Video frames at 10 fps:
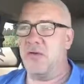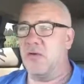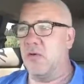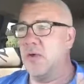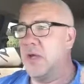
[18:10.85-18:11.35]

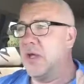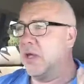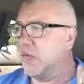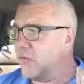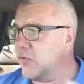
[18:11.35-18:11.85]
So
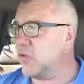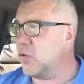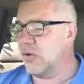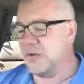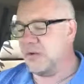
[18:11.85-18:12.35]
first
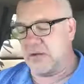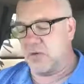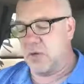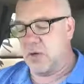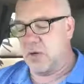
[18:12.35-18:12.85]
goal is to get
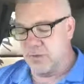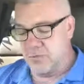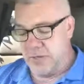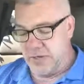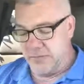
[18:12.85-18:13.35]
to 100,
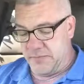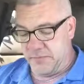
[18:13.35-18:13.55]
right?